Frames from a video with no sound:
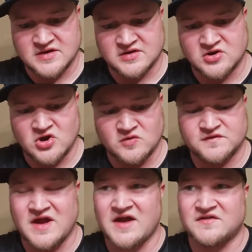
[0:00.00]
and
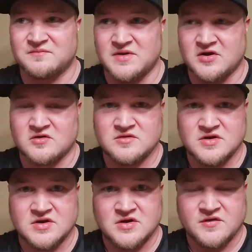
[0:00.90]
Ghost Ice Minnow
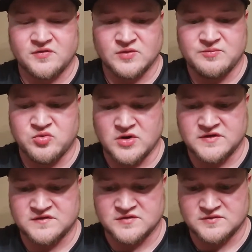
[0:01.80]

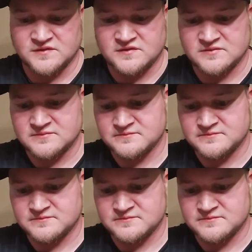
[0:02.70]
3.2s.